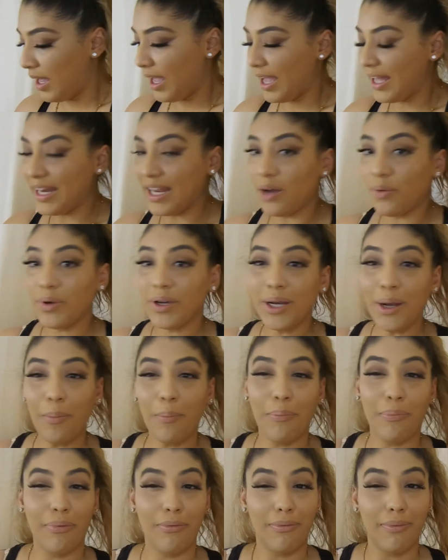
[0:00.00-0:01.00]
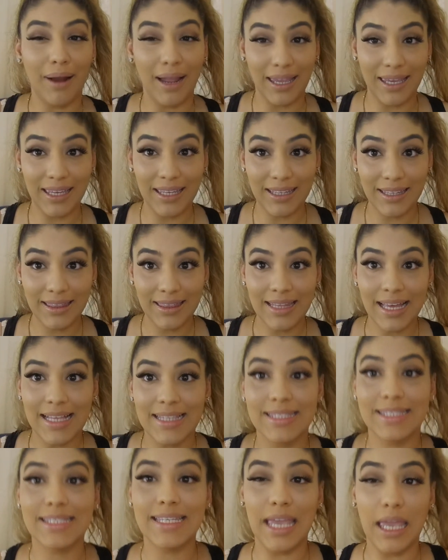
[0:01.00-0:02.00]
and now we're gonna brighten
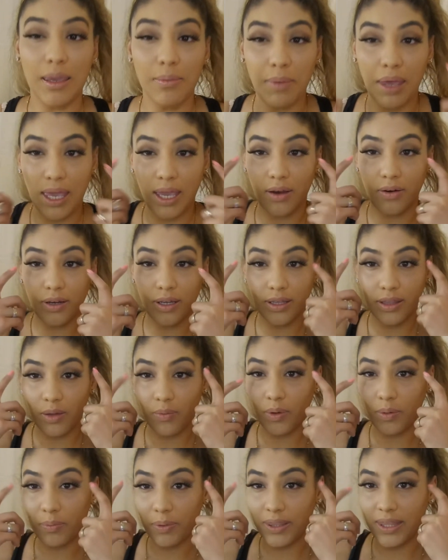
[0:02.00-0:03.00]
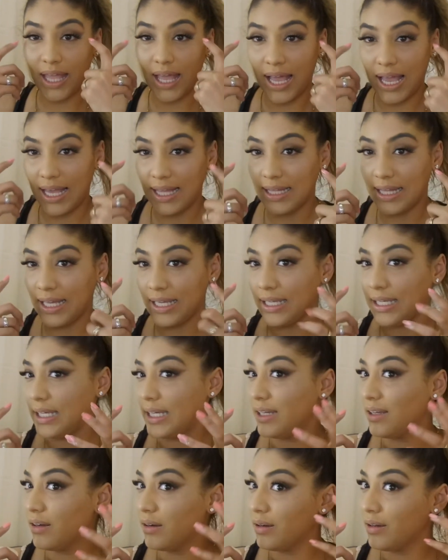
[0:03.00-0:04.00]
that same area that we put the highlight
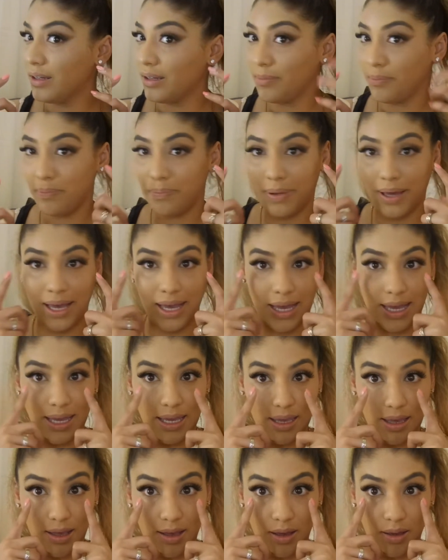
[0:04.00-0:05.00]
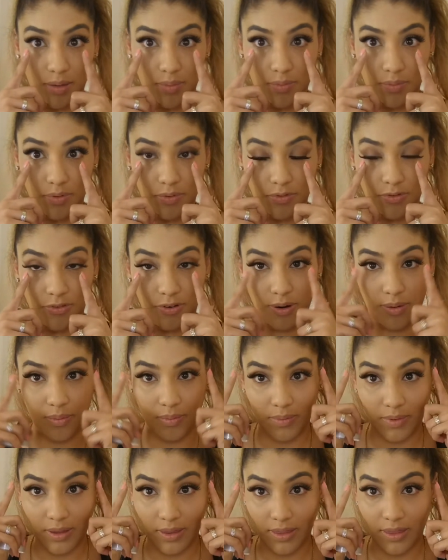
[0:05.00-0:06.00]
here by
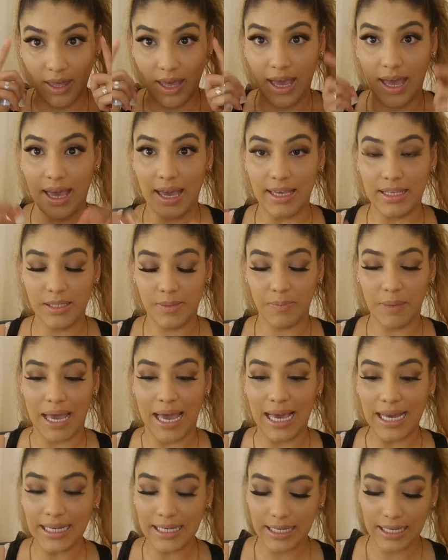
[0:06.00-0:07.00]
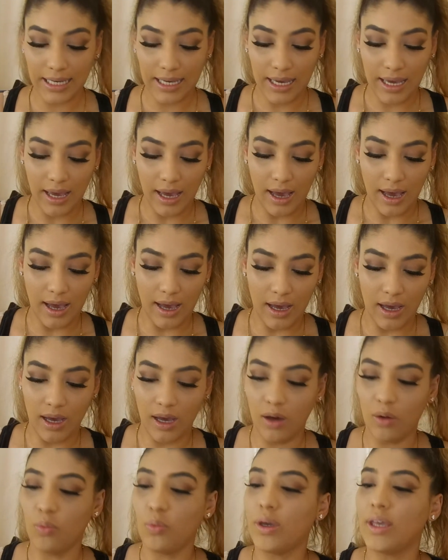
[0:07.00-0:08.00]
from the eyes back
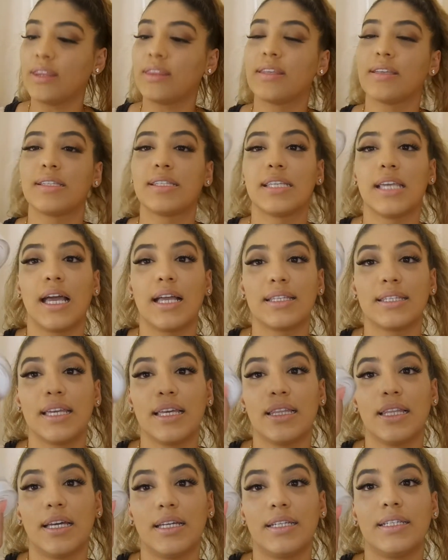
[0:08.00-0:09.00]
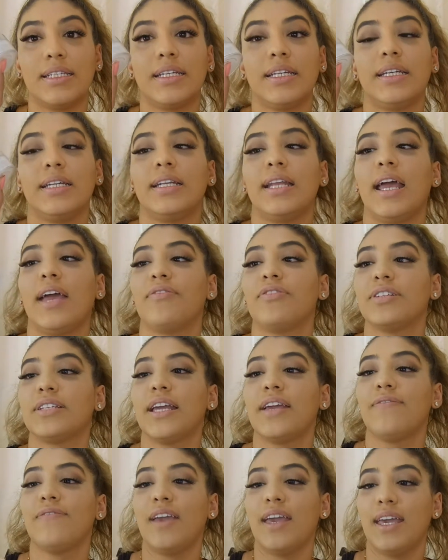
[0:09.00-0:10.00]
with the Ciate London
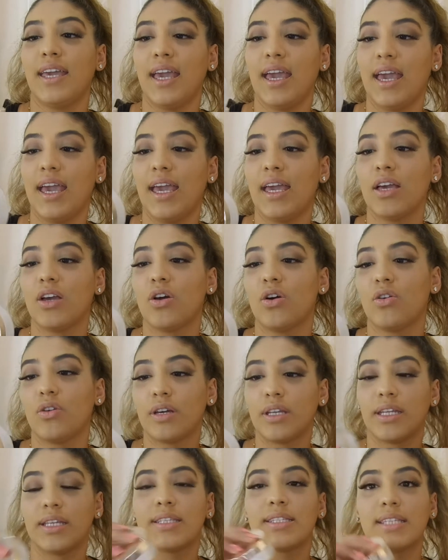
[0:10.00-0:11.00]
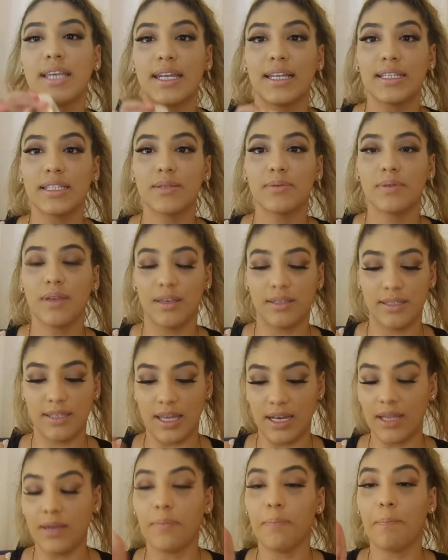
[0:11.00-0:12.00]
Everyday Vacay Coconut
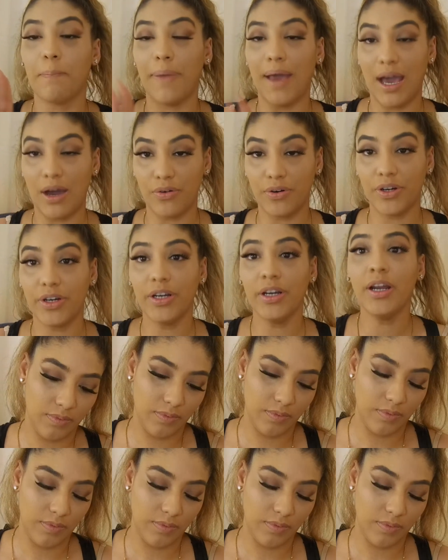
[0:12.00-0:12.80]
Setting Powder.